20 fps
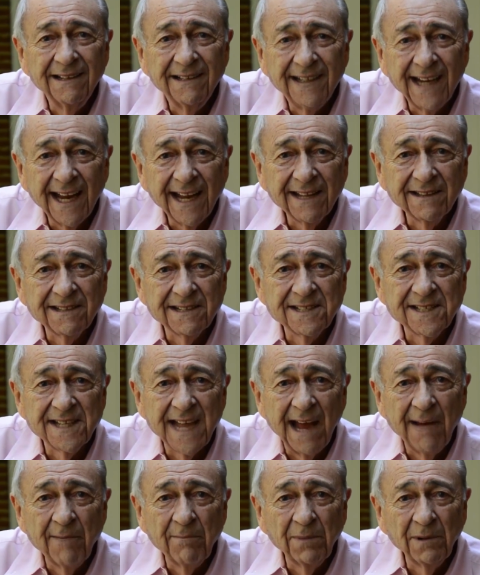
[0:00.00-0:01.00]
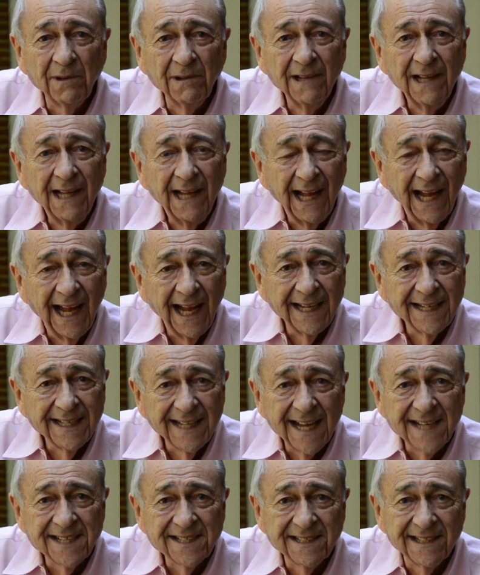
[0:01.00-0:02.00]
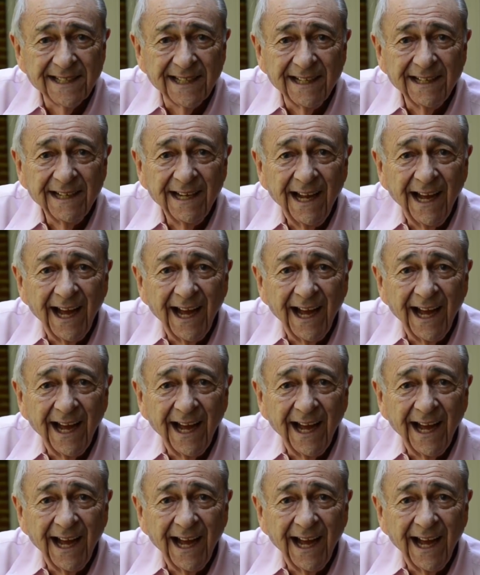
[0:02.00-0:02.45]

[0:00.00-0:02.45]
take the sample, and test it.